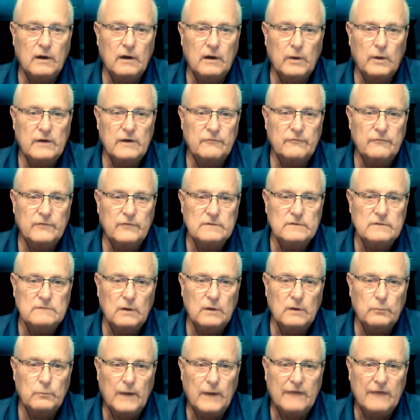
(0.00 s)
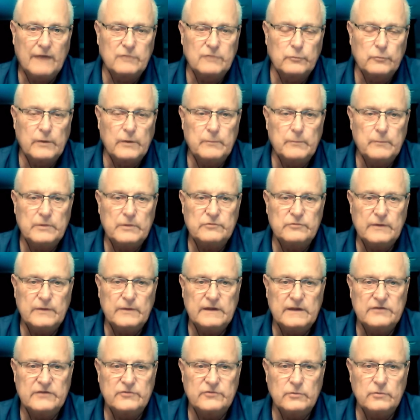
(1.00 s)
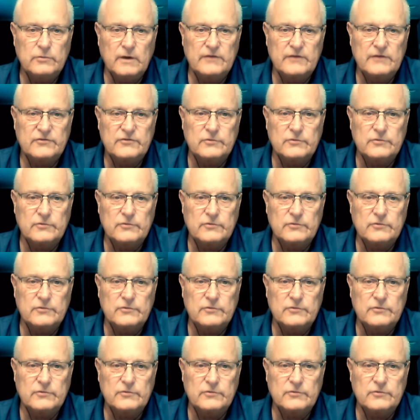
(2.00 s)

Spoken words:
wonderful rivalry between these two high